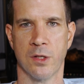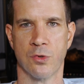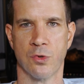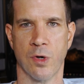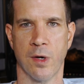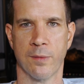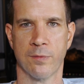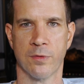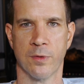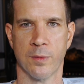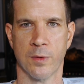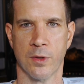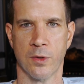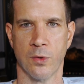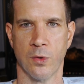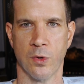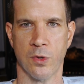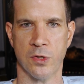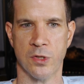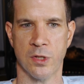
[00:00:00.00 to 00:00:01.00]
dropped from the
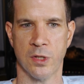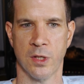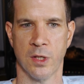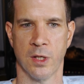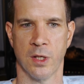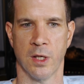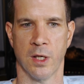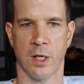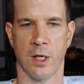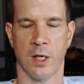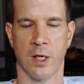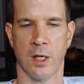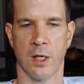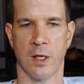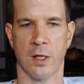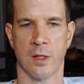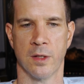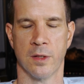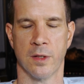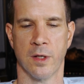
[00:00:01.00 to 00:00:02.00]
course
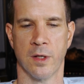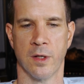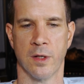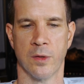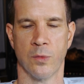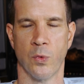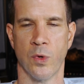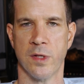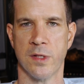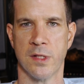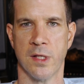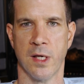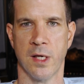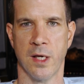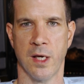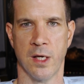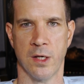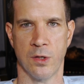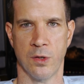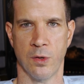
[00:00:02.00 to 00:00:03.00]
Wednesday
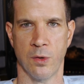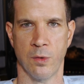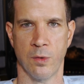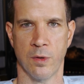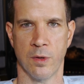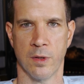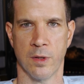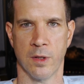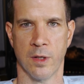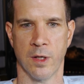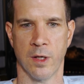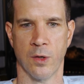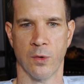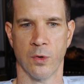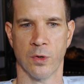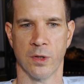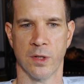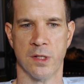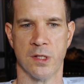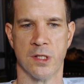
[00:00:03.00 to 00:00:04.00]
at noon, or
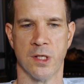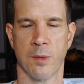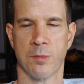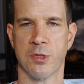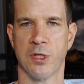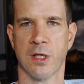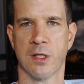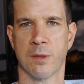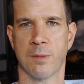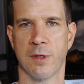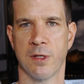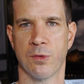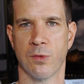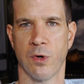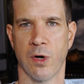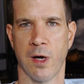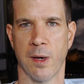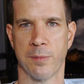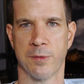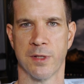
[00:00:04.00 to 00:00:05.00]
at least subject to be
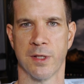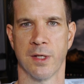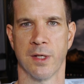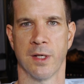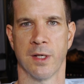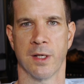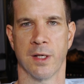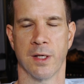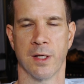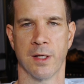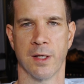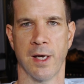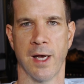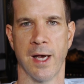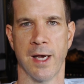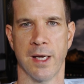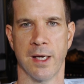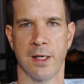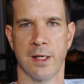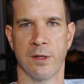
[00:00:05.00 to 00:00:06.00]
dropped.
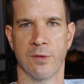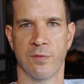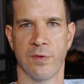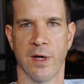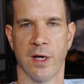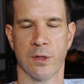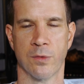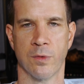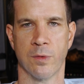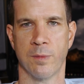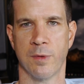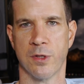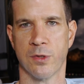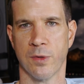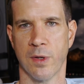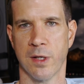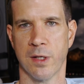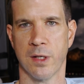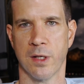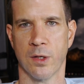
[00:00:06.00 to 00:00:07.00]
I, in fact, would be
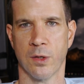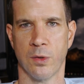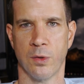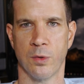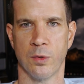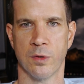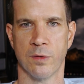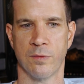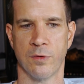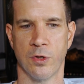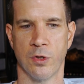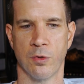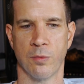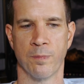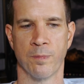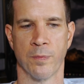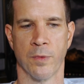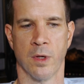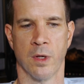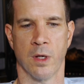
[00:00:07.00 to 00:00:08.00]
trying to get a hold of you.
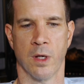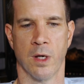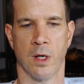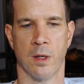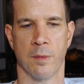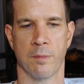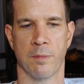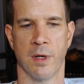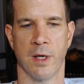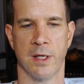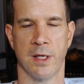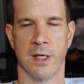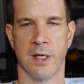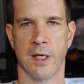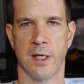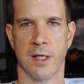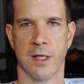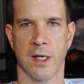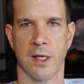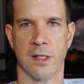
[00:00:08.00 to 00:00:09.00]
But in
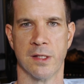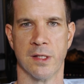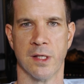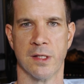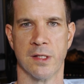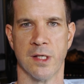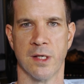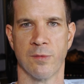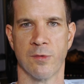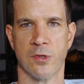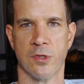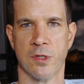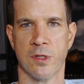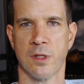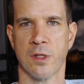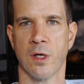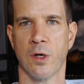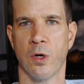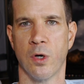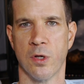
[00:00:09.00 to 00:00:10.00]
any case, let's save us
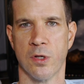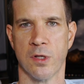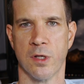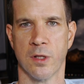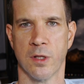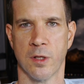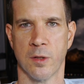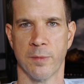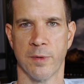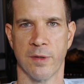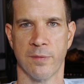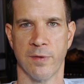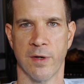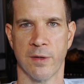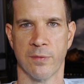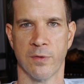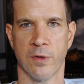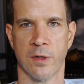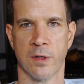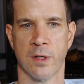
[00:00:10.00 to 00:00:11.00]
all a little bit of
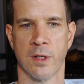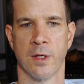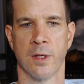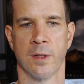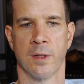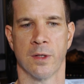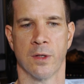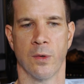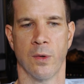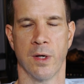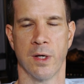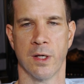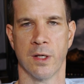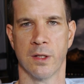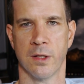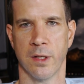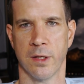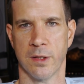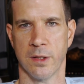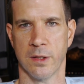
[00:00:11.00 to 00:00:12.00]
effort. Go ahead and
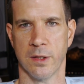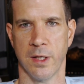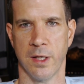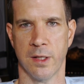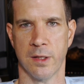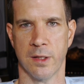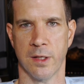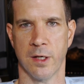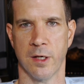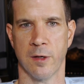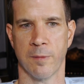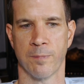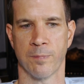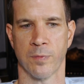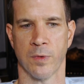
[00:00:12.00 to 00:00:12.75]
click the link there,